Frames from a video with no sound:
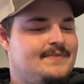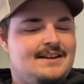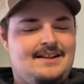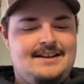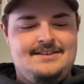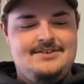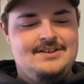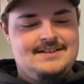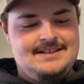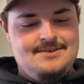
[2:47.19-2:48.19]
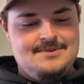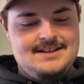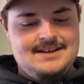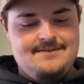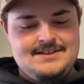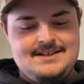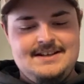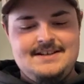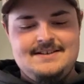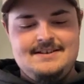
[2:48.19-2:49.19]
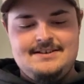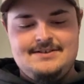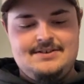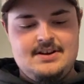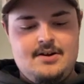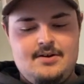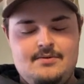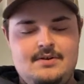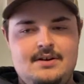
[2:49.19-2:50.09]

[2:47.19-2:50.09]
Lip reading: like to just see what the difference is. So